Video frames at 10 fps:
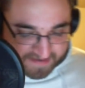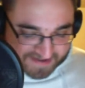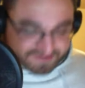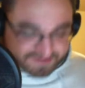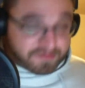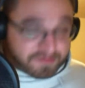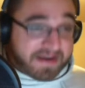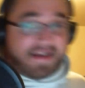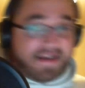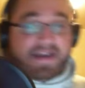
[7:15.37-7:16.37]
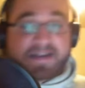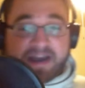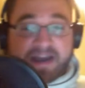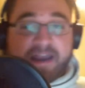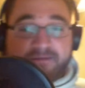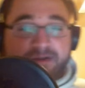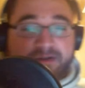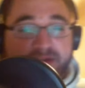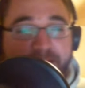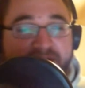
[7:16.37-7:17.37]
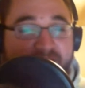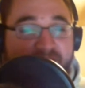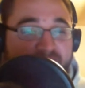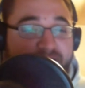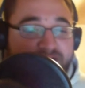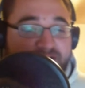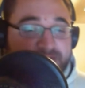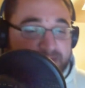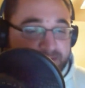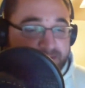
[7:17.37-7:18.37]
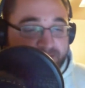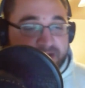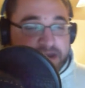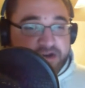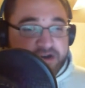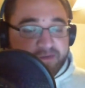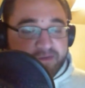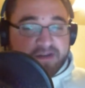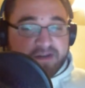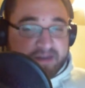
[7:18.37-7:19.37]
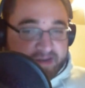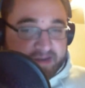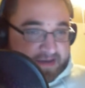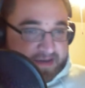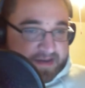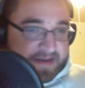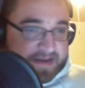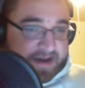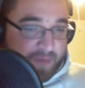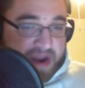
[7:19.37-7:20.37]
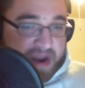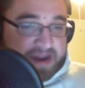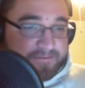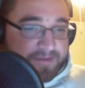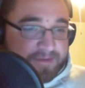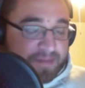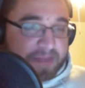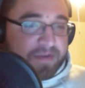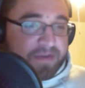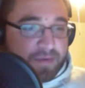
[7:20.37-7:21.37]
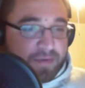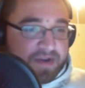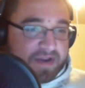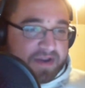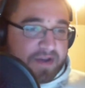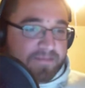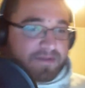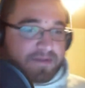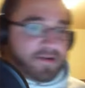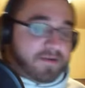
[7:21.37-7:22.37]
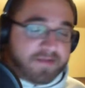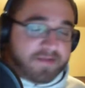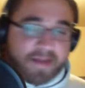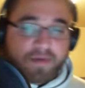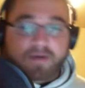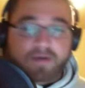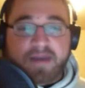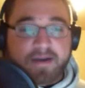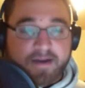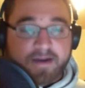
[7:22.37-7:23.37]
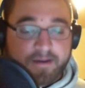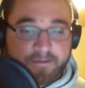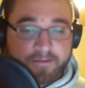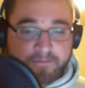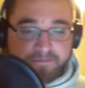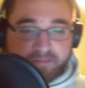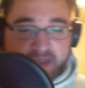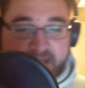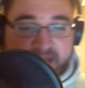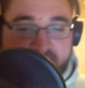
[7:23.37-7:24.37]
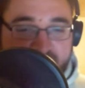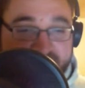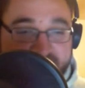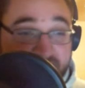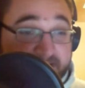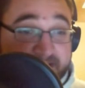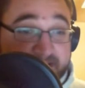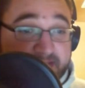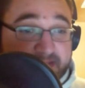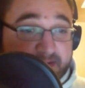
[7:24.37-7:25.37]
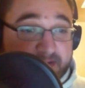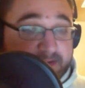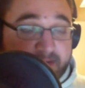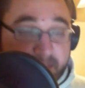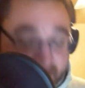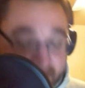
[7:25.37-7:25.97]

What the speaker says: Mexico who've been dying for the BlackBerry Key 1. I know there's been people who've been really waiting for the BlackBerry Key 1 to come to that part of the area. And it's great to see that they're able to get